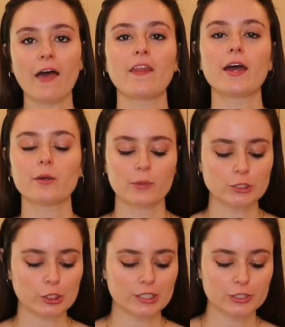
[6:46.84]
And then
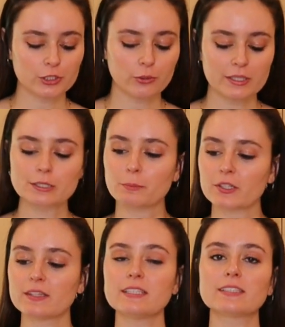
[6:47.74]
what you're gonna do is
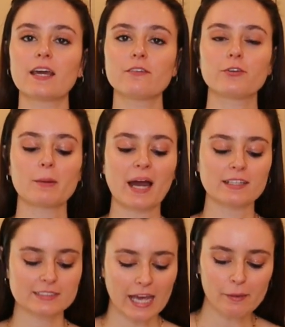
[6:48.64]
put these in for
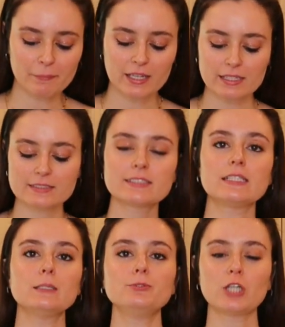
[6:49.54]
about 10 minutes,
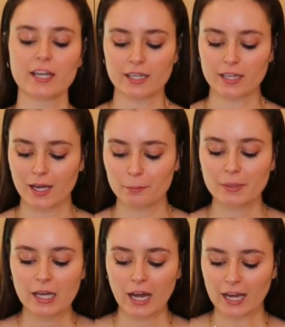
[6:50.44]
keep checking up
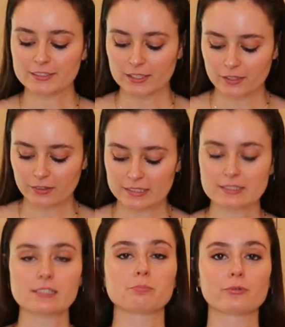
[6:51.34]
until
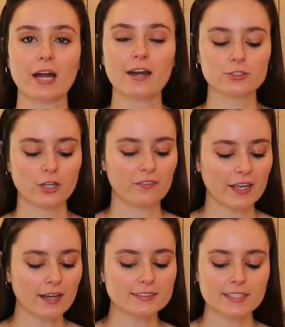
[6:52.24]
this is browned on
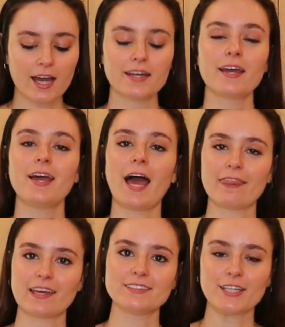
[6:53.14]
the outside,
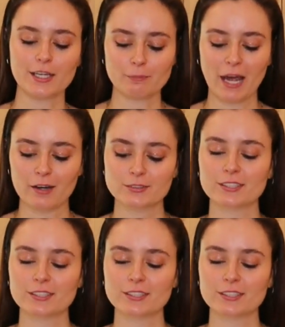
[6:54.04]
and then take them out.